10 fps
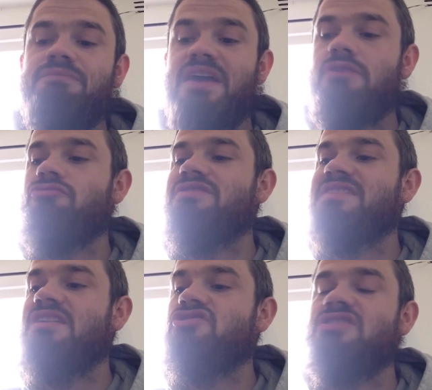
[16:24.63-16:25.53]
Now you're
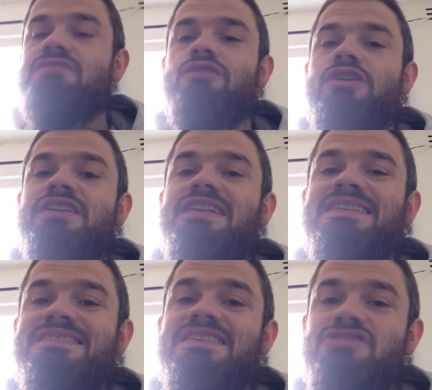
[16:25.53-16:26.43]
intentionally writing a
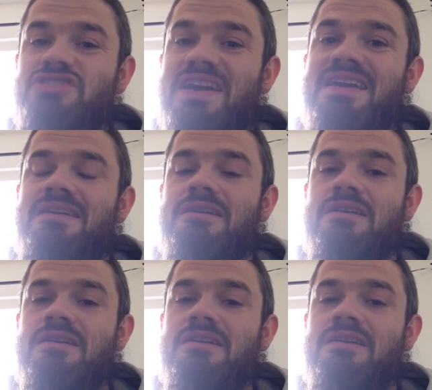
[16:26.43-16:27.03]
list each day.